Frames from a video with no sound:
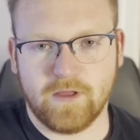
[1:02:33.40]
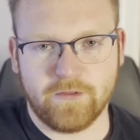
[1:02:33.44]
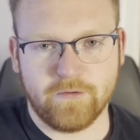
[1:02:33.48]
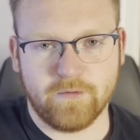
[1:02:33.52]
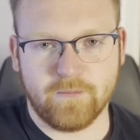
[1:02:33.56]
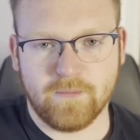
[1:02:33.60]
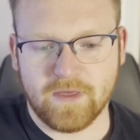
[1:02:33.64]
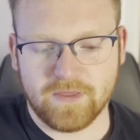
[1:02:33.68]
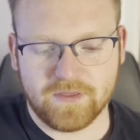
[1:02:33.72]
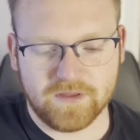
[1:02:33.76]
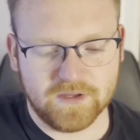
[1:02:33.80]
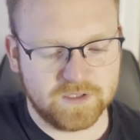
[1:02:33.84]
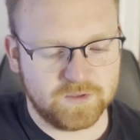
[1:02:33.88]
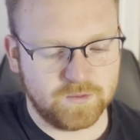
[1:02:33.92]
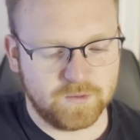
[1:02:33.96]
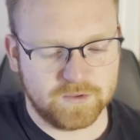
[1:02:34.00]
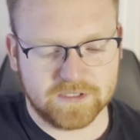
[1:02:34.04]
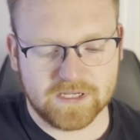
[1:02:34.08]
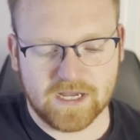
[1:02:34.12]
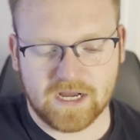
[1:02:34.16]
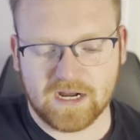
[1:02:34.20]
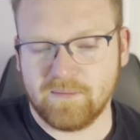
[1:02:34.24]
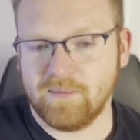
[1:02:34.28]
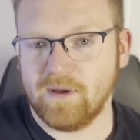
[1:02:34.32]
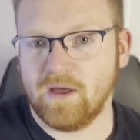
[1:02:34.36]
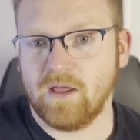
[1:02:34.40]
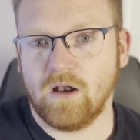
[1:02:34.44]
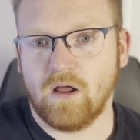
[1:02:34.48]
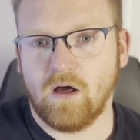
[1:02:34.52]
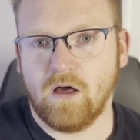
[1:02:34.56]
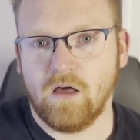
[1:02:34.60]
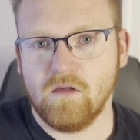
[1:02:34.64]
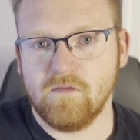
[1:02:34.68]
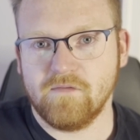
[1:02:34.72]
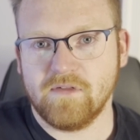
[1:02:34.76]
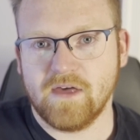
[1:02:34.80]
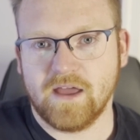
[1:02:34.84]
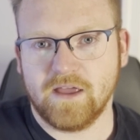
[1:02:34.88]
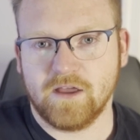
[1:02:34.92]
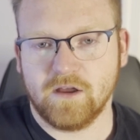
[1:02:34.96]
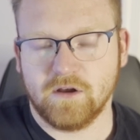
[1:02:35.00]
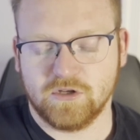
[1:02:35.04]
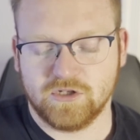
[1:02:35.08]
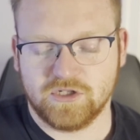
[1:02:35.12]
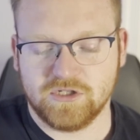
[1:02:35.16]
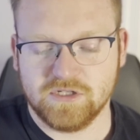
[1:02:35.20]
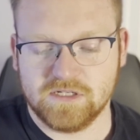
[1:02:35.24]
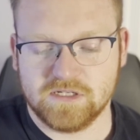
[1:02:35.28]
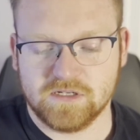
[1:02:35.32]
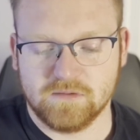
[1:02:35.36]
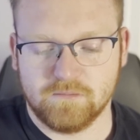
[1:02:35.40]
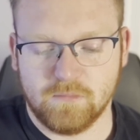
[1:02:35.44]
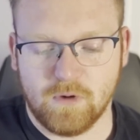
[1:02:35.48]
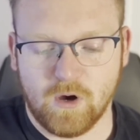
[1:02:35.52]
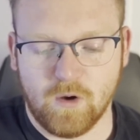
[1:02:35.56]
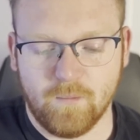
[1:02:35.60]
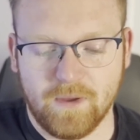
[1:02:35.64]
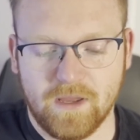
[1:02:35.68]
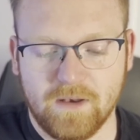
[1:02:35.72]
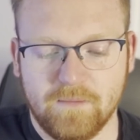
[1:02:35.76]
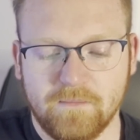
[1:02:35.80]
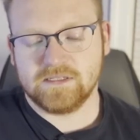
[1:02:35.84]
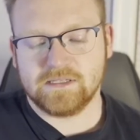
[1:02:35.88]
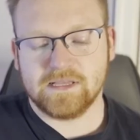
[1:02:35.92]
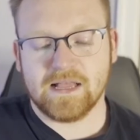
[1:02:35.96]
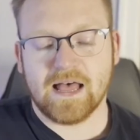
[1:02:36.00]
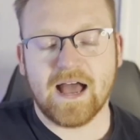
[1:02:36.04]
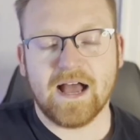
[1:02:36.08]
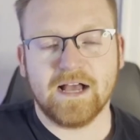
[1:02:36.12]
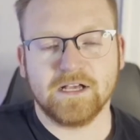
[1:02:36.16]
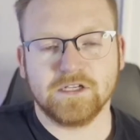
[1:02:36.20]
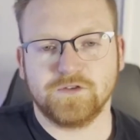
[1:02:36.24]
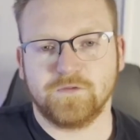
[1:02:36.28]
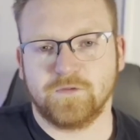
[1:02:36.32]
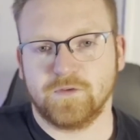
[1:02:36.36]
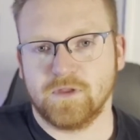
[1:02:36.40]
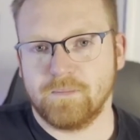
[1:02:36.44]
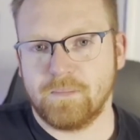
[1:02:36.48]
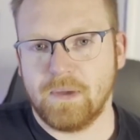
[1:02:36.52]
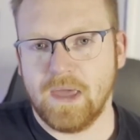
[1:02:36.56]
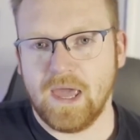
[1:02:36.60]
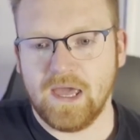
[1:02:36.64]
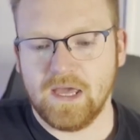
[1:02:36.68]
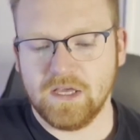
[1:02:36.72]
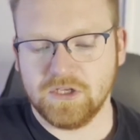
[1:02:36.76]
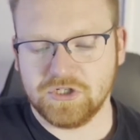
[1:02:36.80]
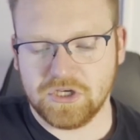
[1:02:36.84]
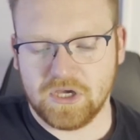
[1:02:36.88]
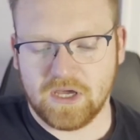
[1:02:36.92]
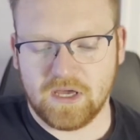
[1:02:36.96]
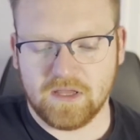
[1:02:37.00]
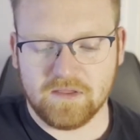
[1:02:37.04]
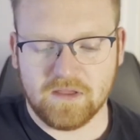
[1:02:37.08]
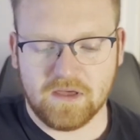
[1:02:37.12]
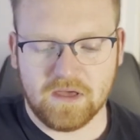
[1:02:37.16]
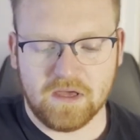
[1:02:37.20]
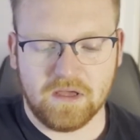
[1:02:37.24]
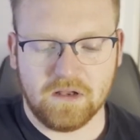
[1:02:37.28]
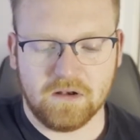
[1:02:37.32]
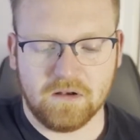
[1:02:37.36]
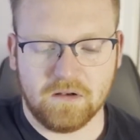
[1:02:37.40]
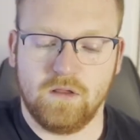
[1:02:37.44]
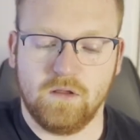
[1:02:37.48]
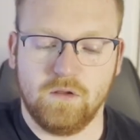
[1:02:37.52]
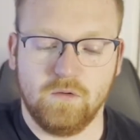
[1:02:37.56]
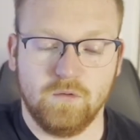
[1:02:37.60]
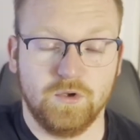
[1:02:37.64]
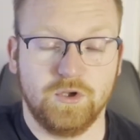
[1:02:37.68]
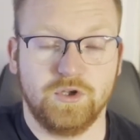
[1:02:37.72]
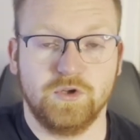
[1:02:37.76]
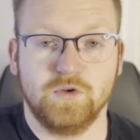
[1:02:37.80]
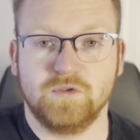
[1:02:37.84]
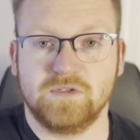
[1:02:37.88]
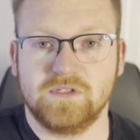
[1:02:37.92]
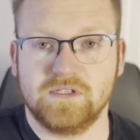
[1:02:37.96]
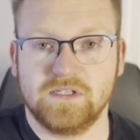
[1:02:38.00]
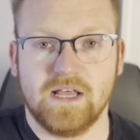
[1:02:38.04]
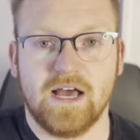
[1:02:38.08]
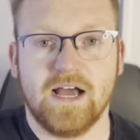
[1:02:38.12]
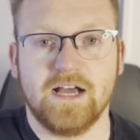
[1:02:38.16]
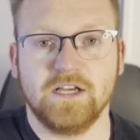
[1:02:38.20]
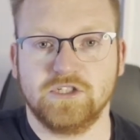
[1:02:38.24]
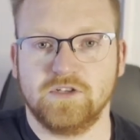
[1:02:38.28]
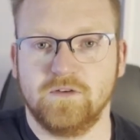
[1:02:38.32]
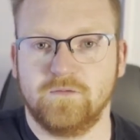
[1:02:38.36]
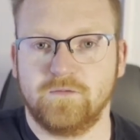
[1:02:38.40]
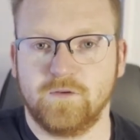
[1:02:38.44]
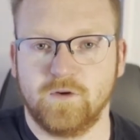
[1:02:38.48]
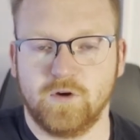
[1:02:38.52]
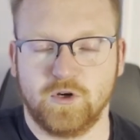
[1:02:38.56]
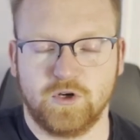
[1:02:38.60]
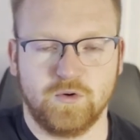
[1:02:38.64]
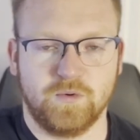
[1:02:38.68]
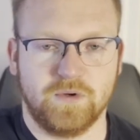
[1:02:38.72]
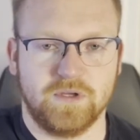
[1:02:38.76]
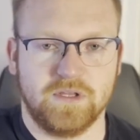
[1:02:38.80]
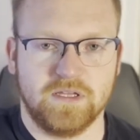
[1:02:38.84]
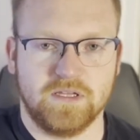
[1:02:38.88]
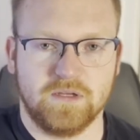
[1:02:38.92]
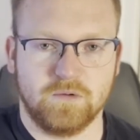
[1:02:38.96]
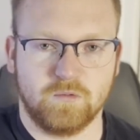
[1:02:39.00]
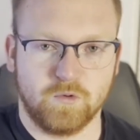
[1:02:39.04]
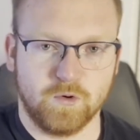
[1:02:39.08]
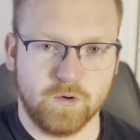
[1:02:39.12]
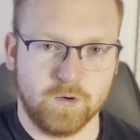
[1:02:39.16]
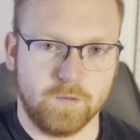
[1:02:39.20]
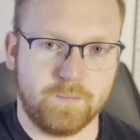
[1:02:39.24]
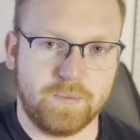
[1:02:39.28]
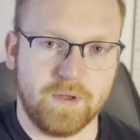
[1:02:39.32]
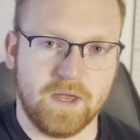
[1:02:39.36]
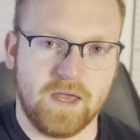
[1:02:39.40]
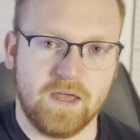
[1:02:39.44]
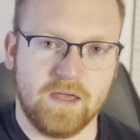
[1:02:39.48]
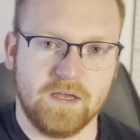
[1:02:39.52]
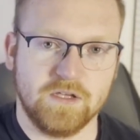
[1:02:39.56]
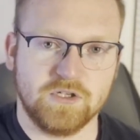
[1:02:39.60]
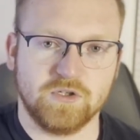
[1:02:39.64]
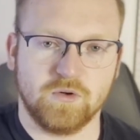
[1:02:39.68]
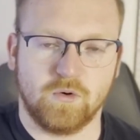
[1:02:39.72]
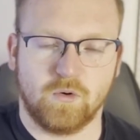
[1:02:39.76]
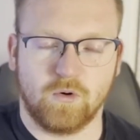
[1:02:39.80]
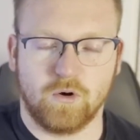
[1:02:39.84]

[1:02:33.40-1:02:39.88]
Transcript: other methods. We'll talk about all of that here in just a moment. Slash for the page, and then you'll do slash if you're doing the root page,